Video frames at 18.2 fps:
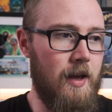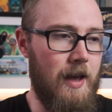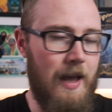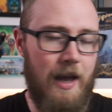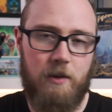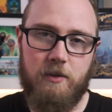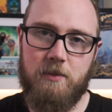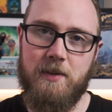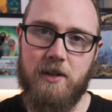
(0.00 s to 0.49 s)
It
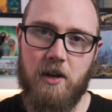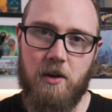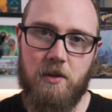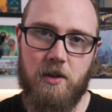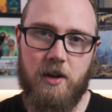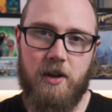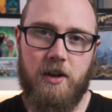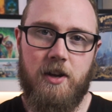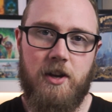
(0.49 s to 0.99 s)
helps me know
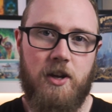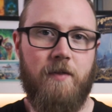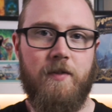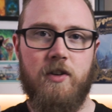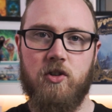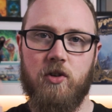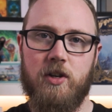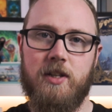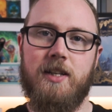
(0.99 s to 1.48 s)
that you've
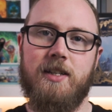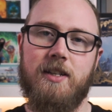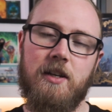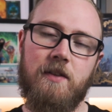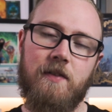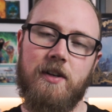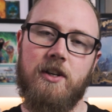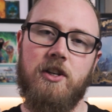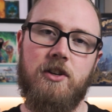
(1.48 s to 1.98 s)
enjoyed this and
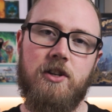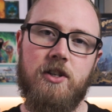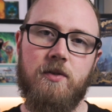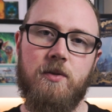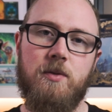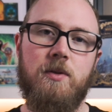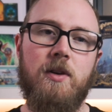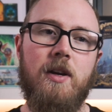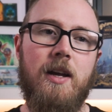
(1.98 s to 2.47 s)
you find it
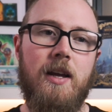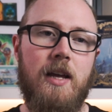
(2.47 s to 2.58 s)
useful.